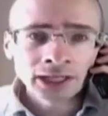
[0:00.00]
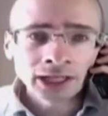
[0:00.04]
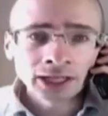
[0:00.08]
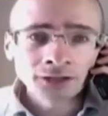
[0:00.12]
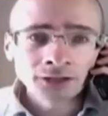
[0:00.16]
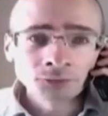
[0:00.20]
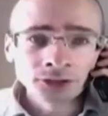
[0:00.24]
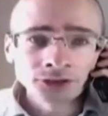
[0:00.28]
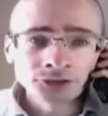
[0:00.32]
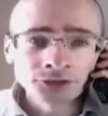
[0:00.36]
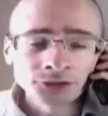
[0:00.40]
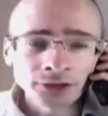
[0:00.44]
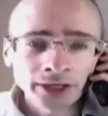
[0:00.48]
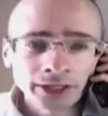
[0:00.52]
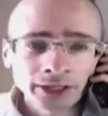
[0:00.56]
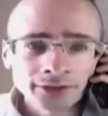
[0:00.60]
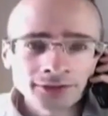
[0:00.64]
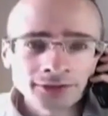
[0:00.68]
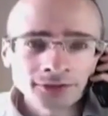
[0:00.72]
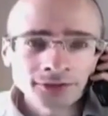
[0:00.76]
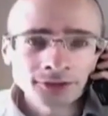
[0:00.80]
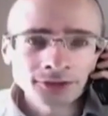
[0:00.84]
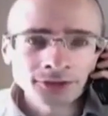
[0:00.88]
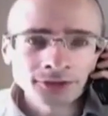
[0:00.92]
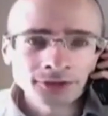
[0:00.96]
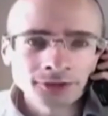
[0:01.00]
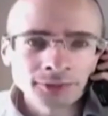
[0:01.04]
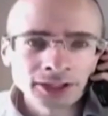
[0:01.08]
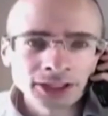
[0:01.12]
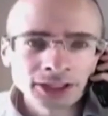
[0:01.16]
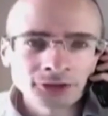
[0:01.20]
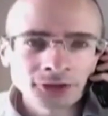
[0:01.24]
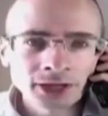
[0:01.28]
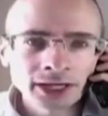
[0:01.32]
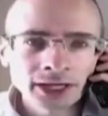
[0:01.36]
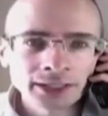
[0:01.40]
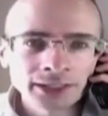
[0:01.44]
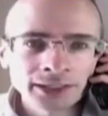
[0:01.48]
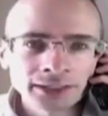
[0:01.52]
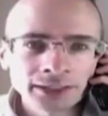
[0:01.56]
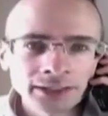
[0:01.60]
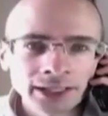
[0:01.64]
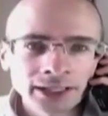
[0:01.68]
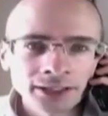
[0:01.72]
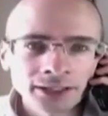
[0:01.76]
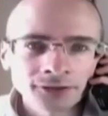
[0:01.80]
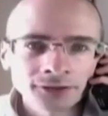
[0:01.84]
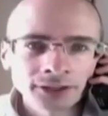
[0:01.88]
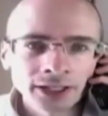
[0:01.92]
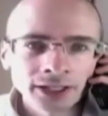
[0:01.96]
and would try to be cracking
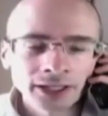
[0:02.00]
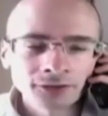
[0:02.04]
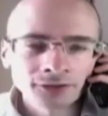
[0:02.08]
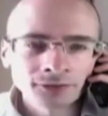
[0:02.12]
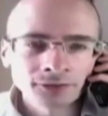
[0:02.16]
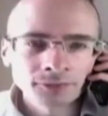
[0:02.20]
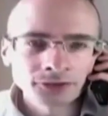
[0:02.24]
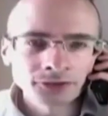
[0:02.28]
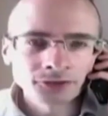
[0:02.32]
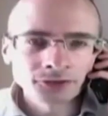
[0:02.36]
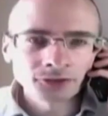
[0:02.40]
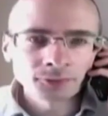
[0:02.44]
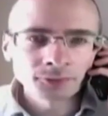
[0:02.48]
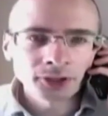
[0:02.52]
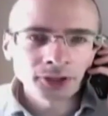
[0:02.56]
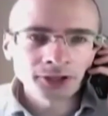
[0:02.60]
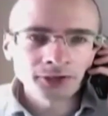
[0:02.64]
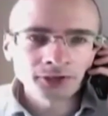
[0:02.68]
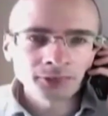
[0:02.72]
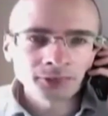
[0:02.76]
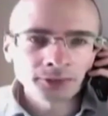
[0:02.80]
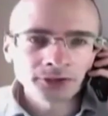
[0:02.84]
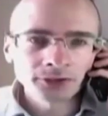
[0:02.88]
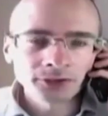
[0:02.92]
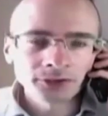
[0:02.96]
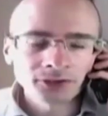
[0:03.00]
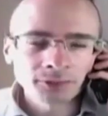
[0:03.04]
down as much as possible,